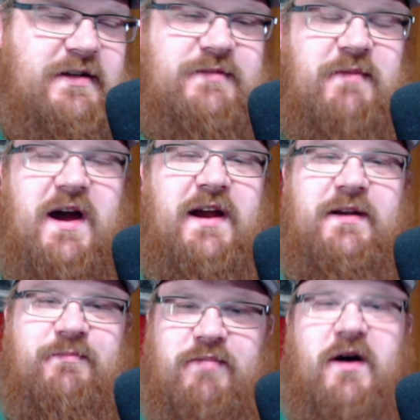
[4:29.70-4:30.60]

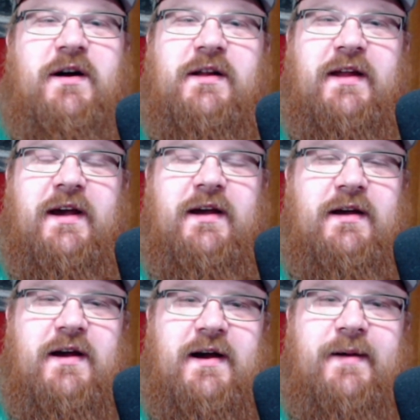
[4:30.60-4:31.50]
mind-boggling.
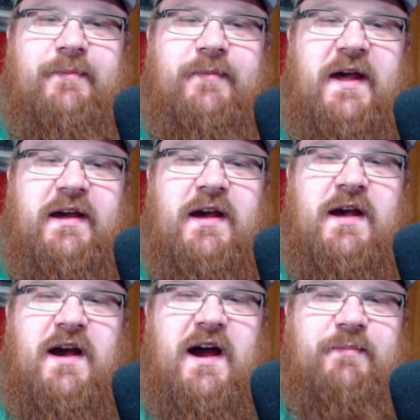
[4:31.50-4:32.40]
I'm a
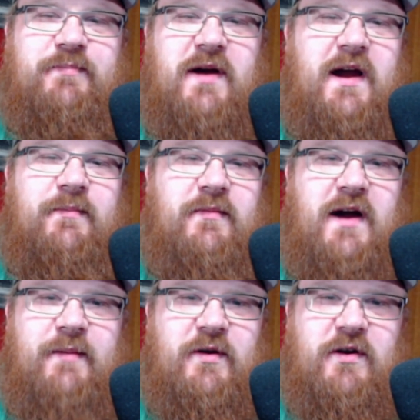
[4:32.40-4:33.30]

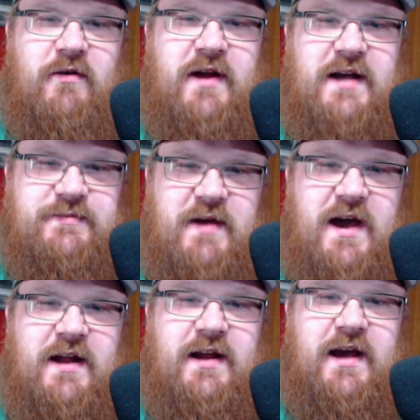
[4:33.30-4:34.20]
grown-ass
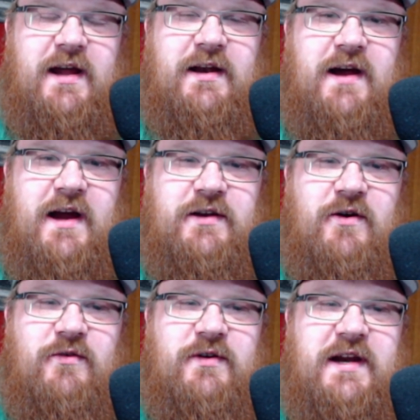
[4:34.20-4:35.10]
man, and I
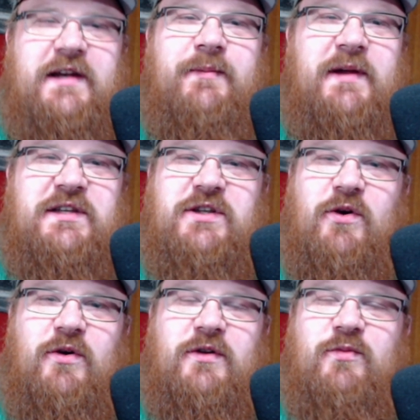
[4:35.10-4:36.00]
don't need to be
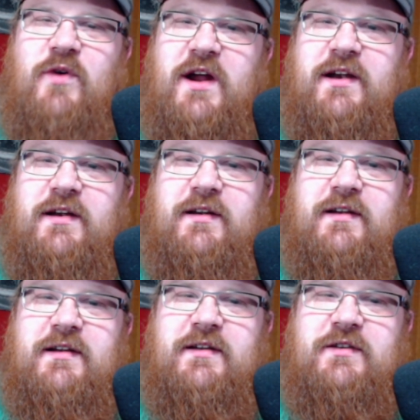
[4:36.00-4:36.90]
told what
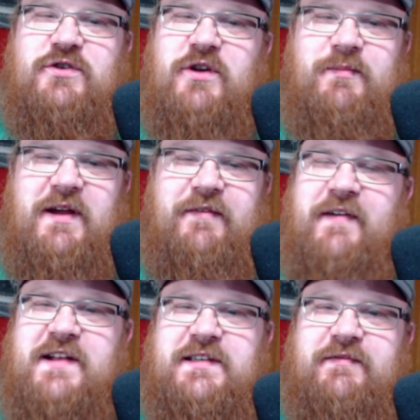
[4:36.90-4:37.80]
should be
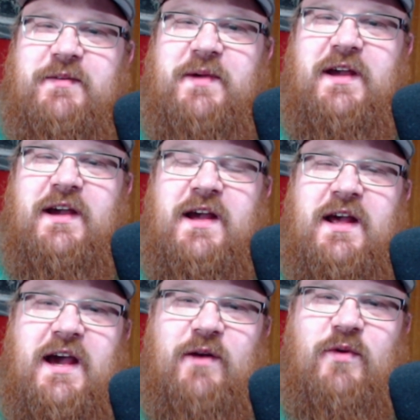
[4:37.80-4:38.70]
offensive to me
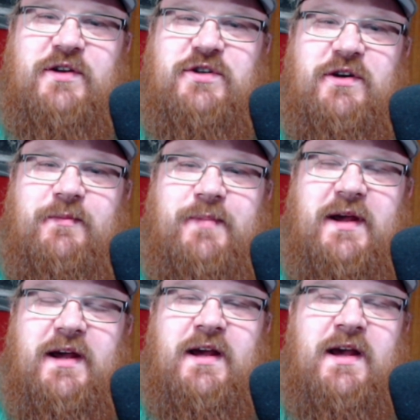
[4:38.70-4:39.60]
and what shouldn't
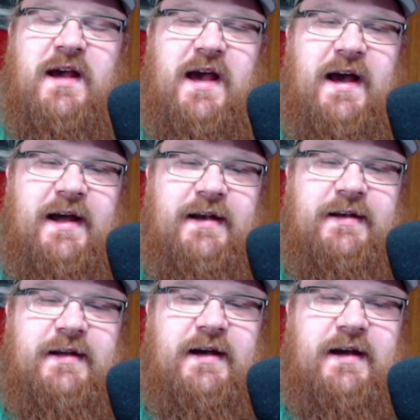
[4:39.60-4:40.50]
be.
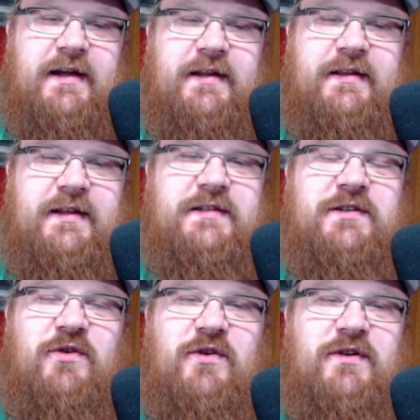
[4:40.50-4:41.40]
And
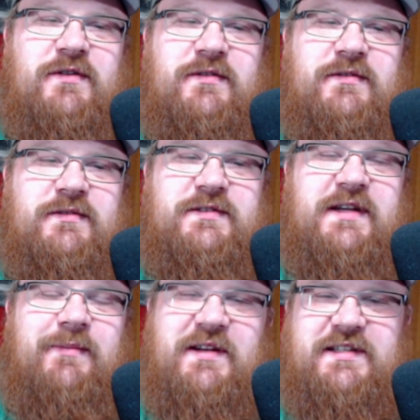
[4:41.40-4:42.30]
this whole
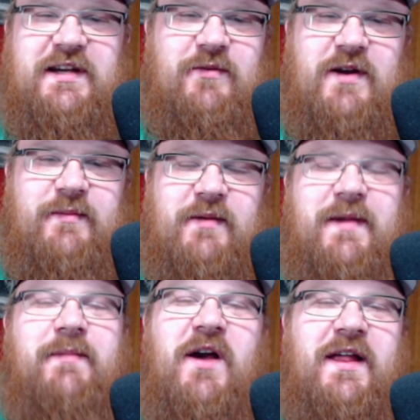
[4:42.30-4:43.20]
CBC,
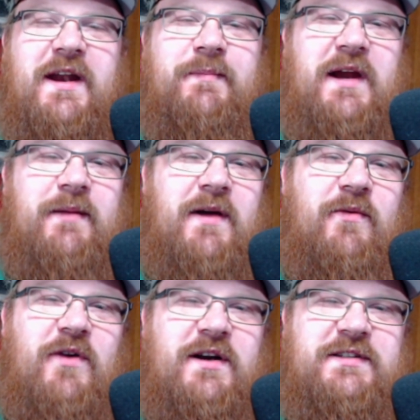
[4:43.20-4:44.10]
maybe I'll end up eating my
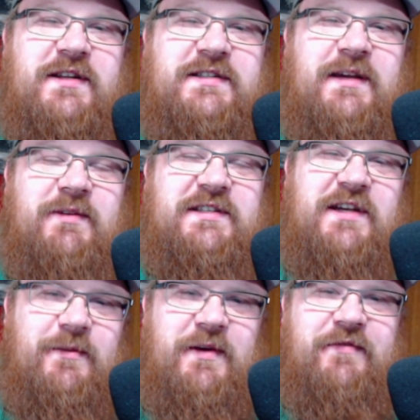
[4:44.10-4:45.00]
words and the
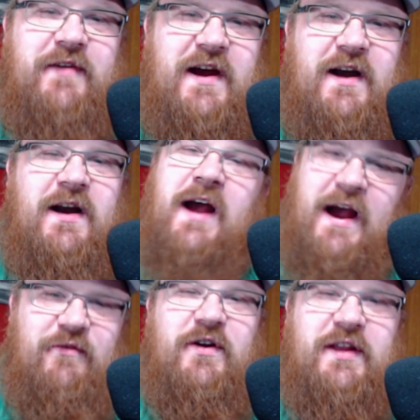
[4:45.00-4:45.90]
CBC will be fair.
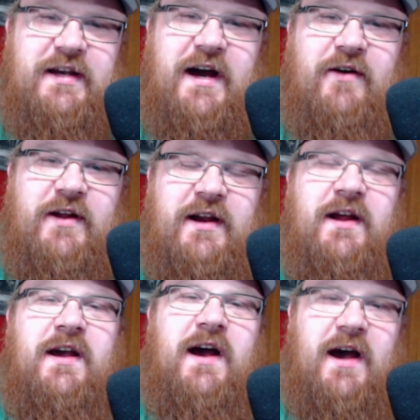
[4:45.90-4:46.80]
I really doubt it.
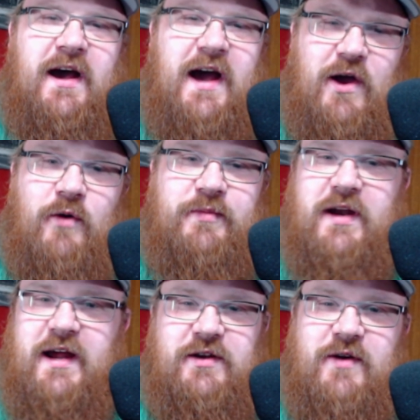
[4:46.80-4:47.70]
I hope
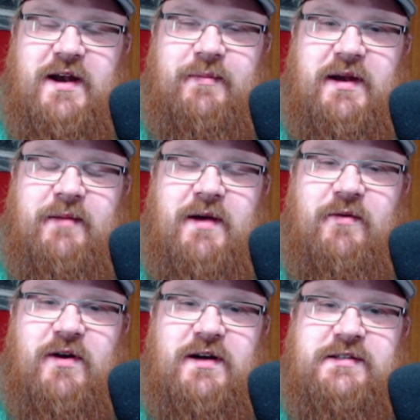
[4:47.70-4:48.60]
that I do end up eating my
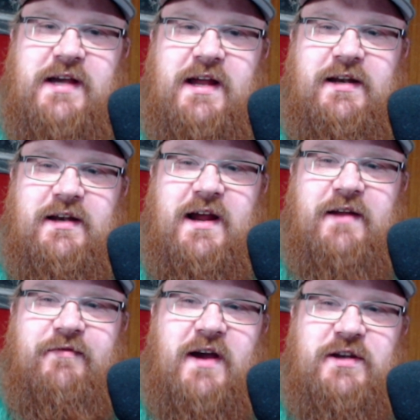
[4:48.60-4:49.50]
words, and
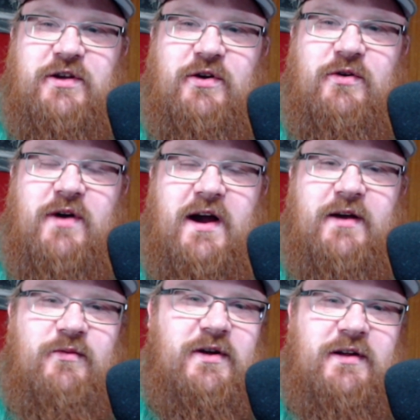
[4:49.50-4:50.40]
if I do,
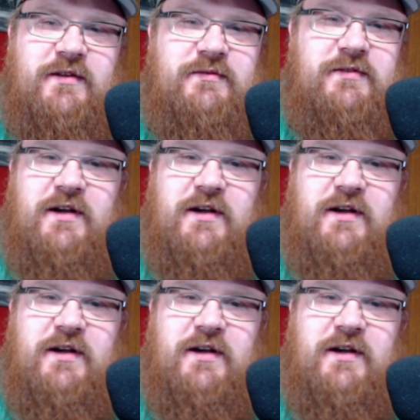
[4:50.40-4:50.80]
I will,